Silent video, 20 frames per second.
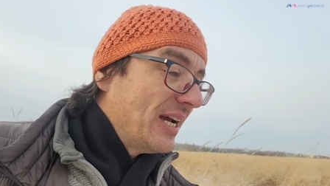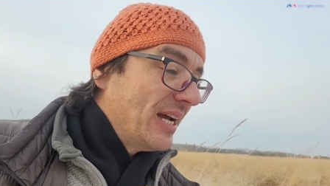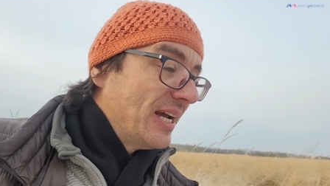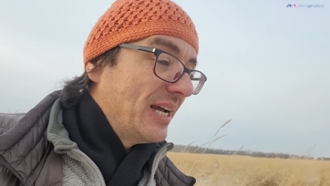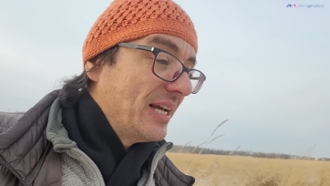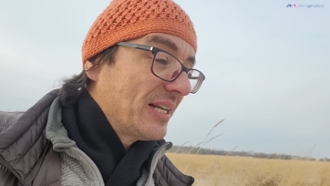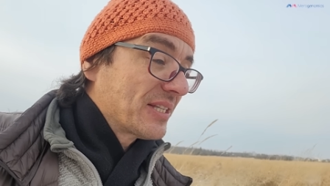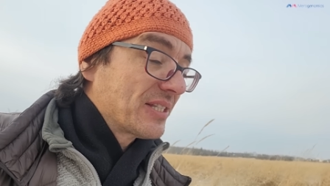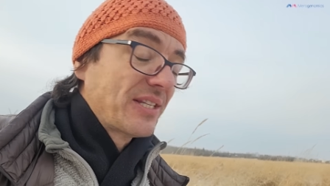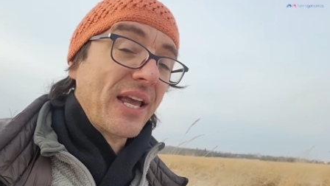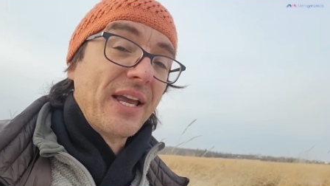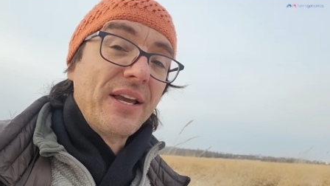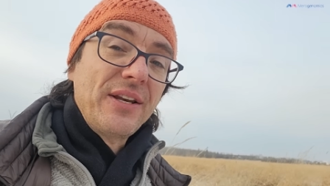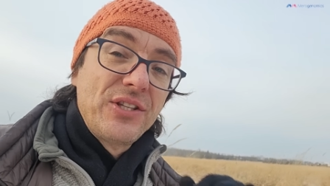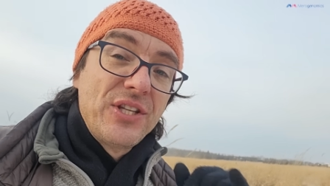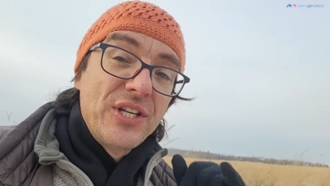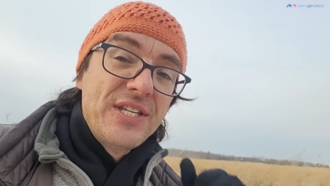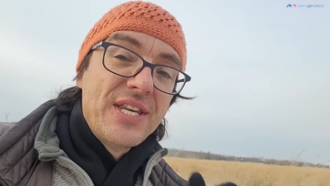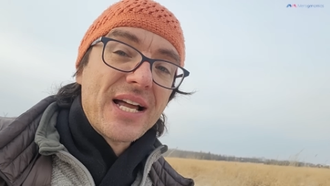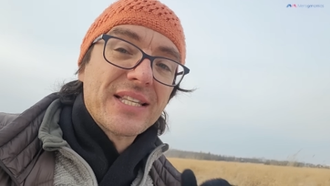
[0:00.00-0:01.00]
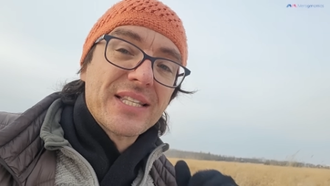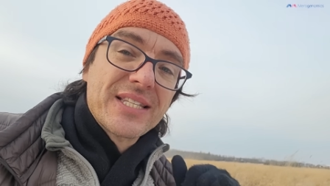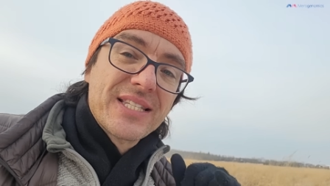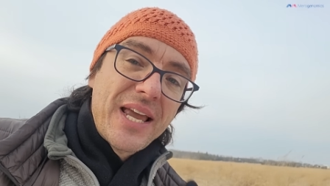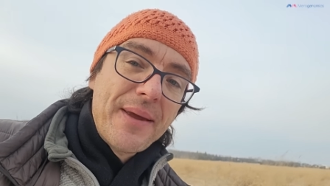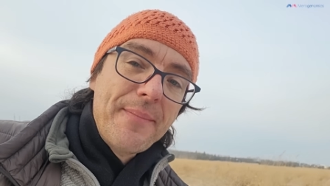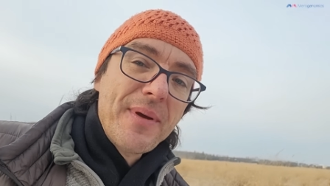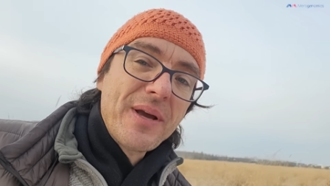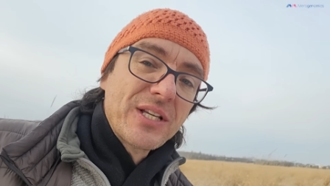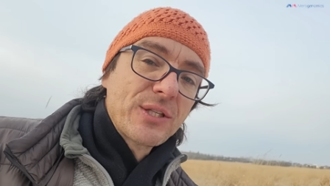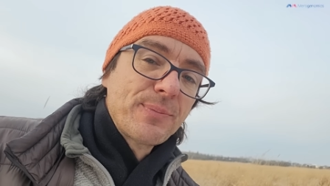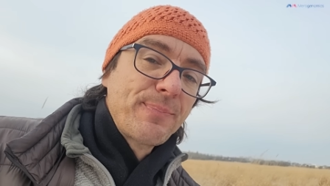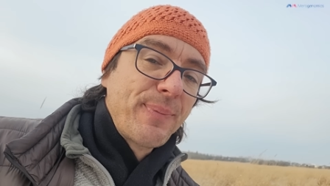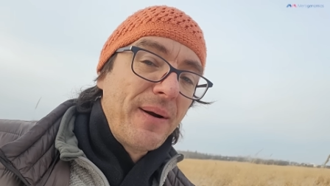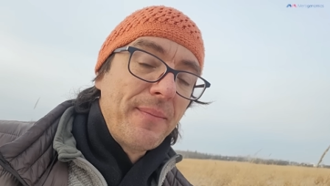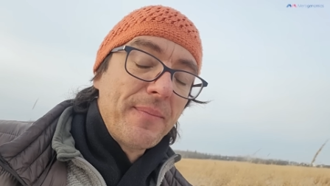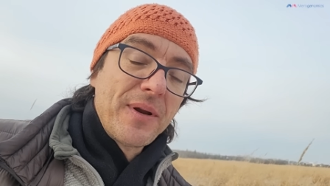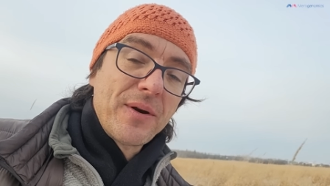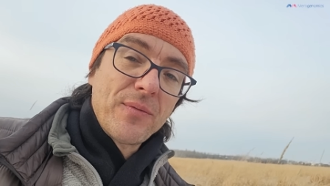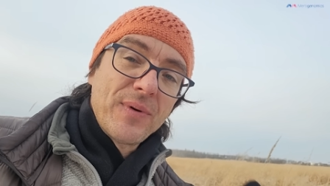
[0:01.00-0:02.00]
is they did that same
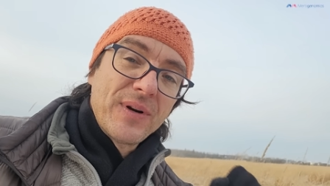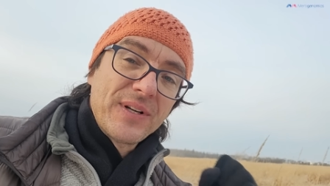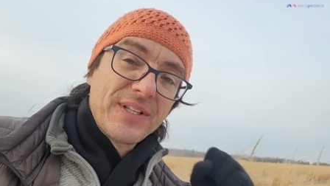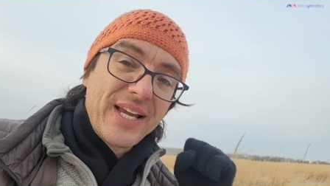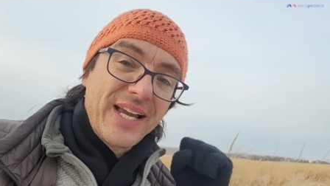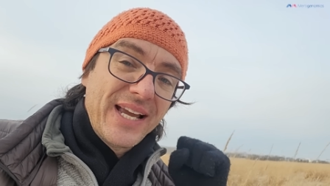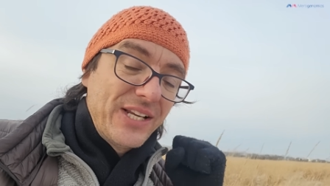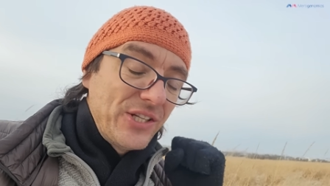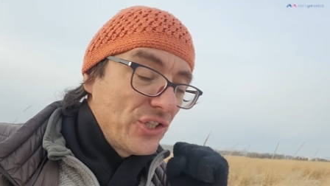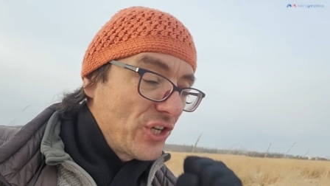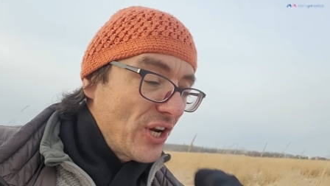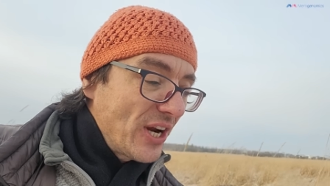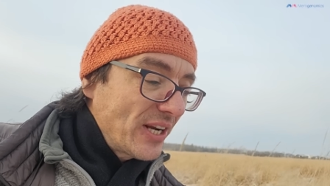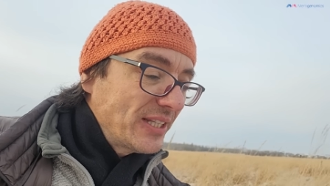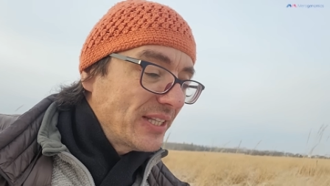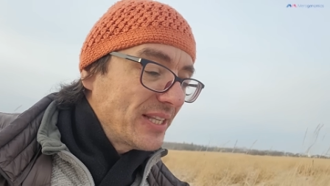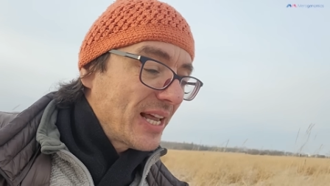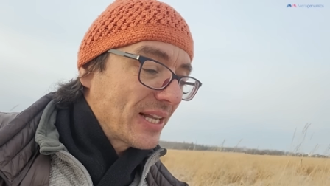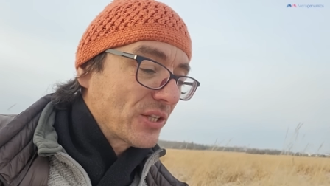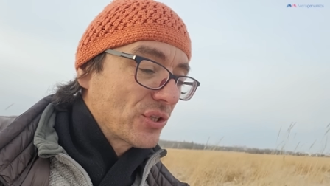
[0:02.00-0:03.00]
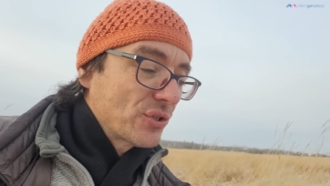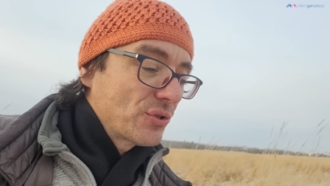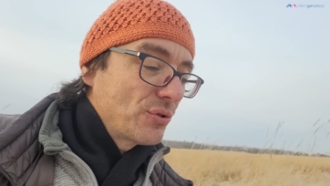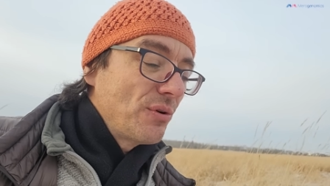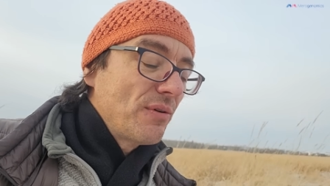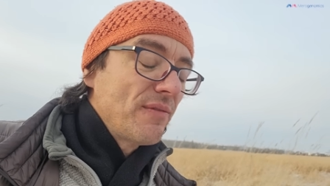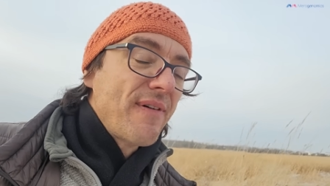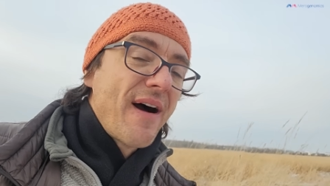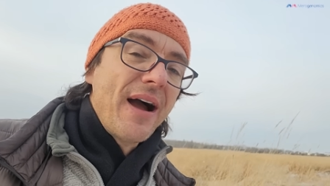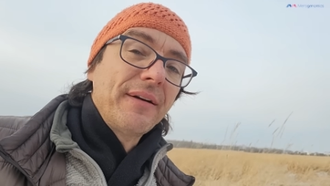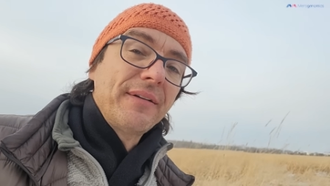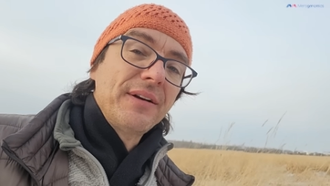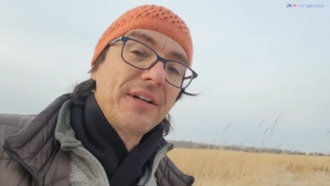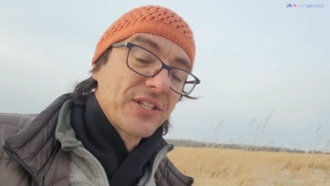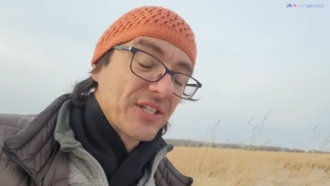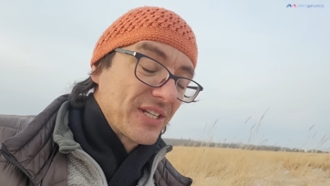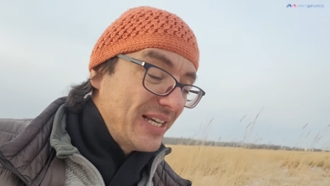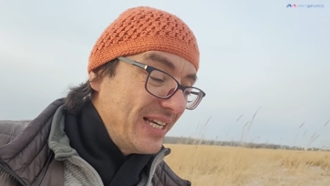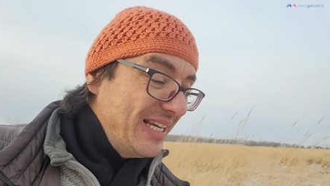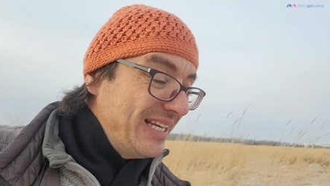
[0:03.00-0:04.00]
experiment where they injected that
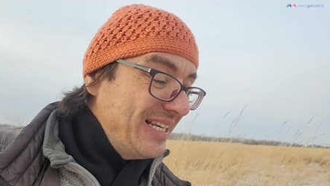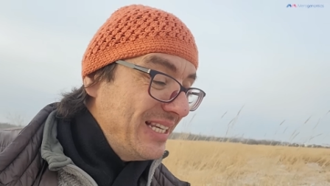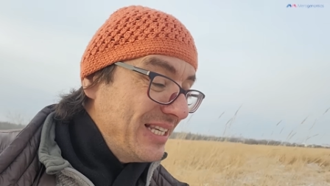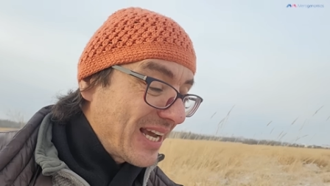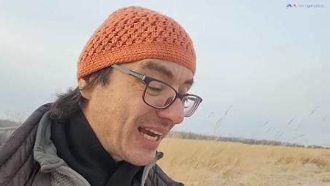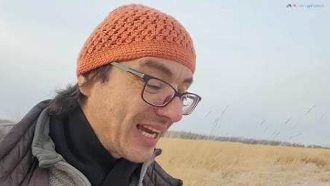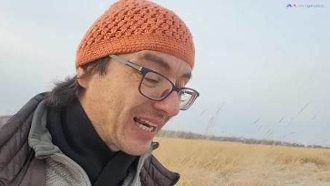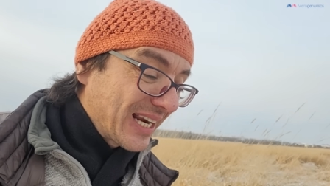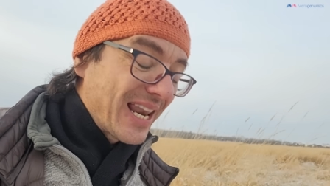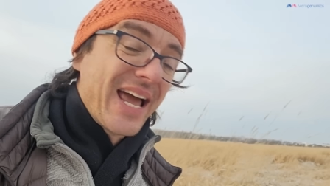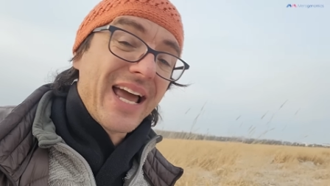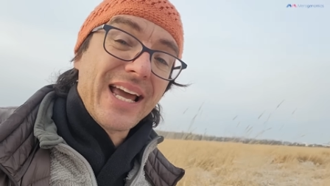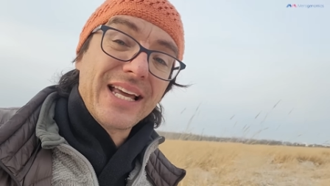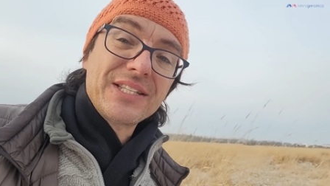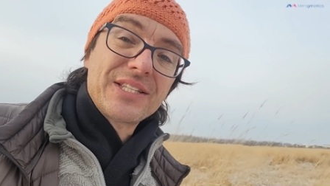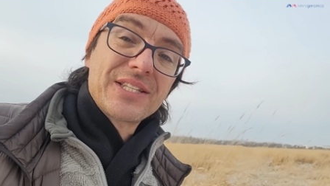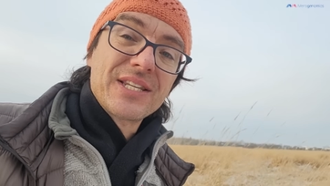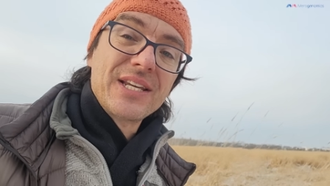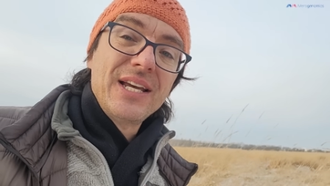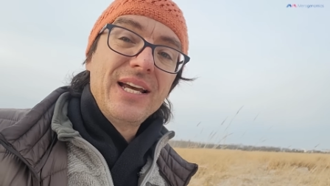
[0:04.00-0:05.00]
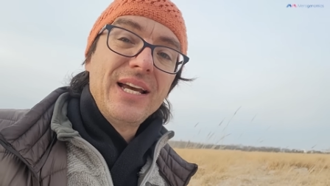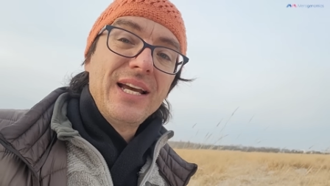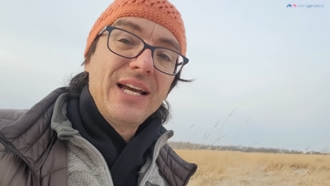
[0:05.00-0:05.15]
pseudovirus in the glands